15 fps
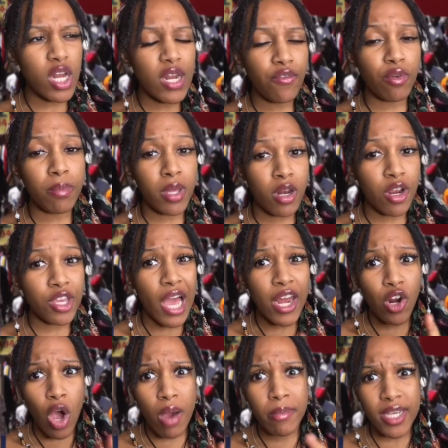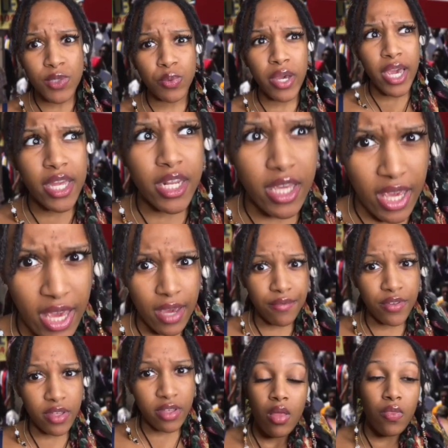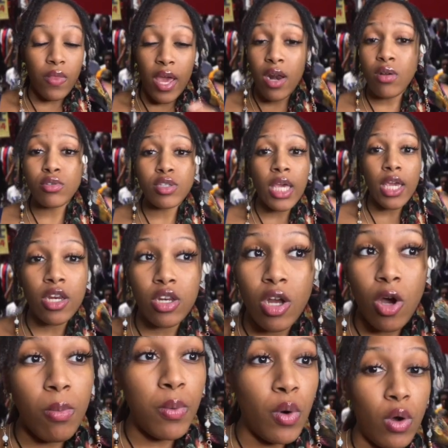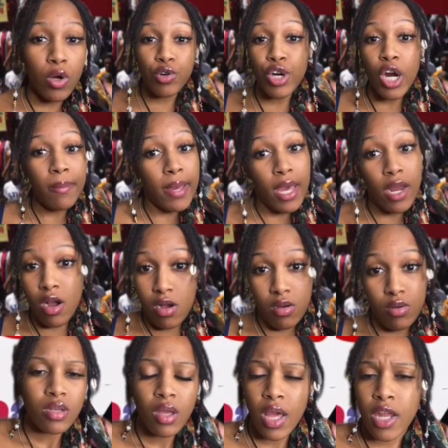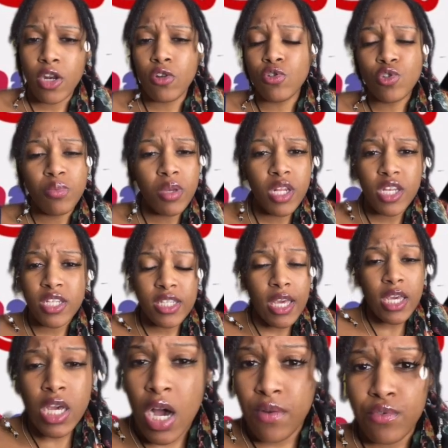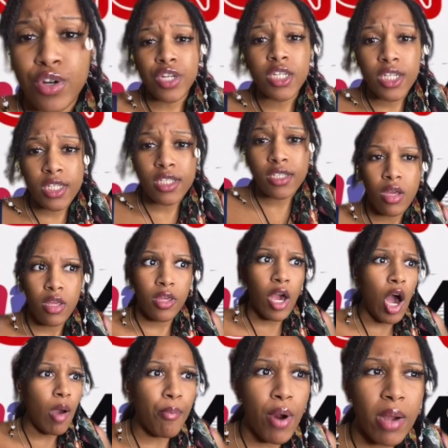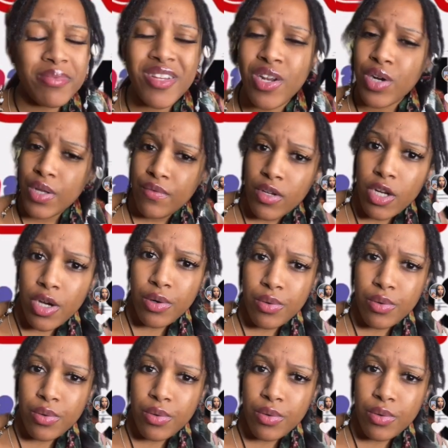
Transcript: though I never been there, y'all know I mess with Haiti heavy. They don't take no bull crap at all. And news medias ain't covering this. Y'all probably don't even